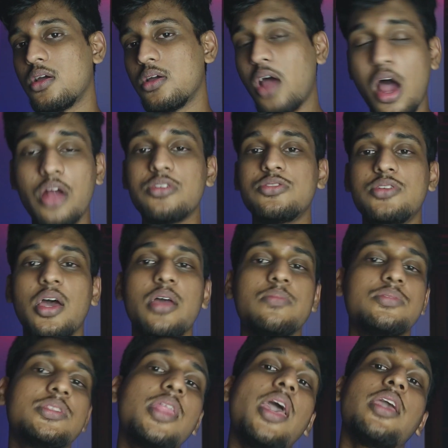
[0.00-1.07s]
100
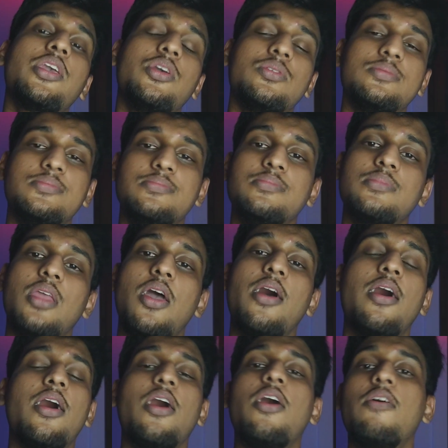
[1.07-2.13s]
times thank you
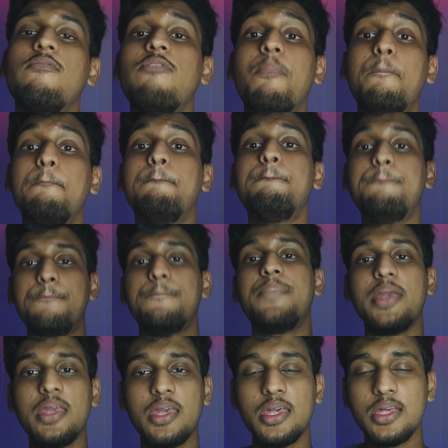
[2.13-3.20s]
for
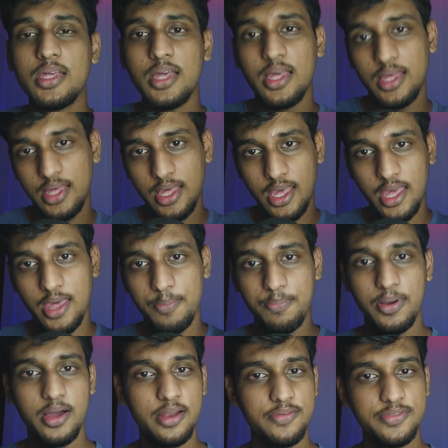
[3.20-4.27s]
being a
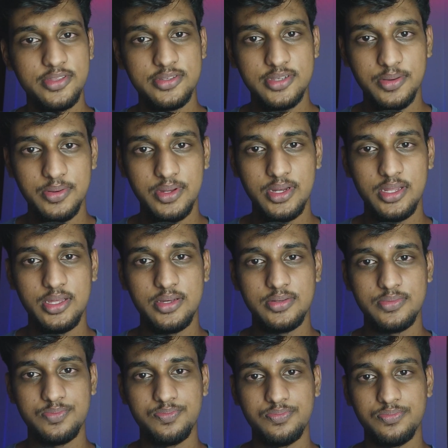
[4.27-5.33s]
part of this community.
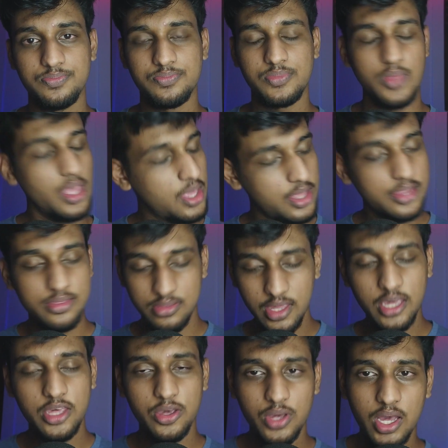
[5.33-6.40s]

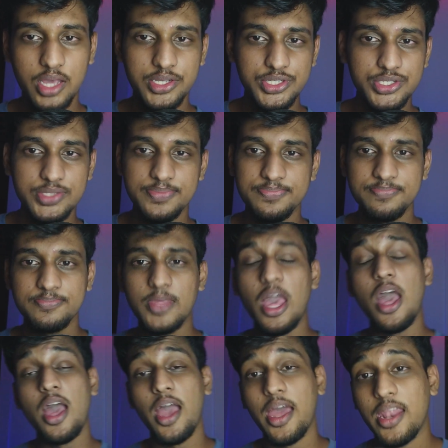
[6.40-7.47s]
Thank you guys,
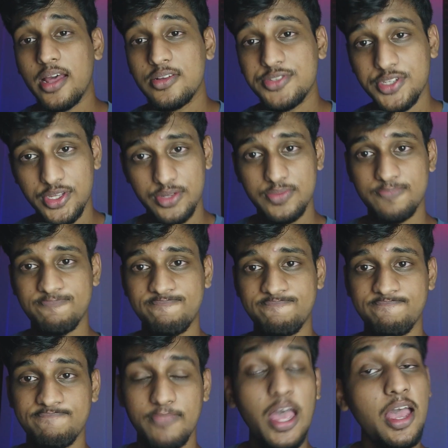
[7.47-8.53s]
and I'll see you
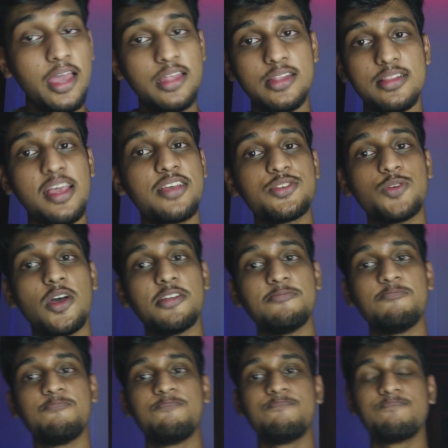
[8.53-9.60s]
in the next one.
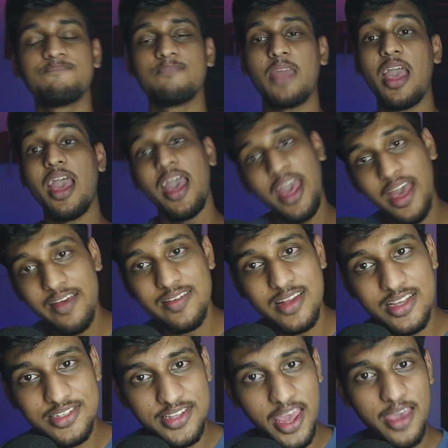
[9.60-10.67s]
Have a
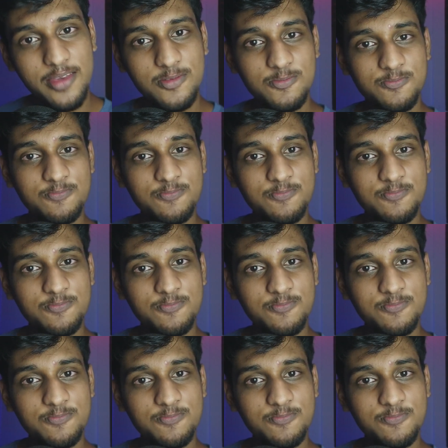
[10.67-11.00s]
nice day.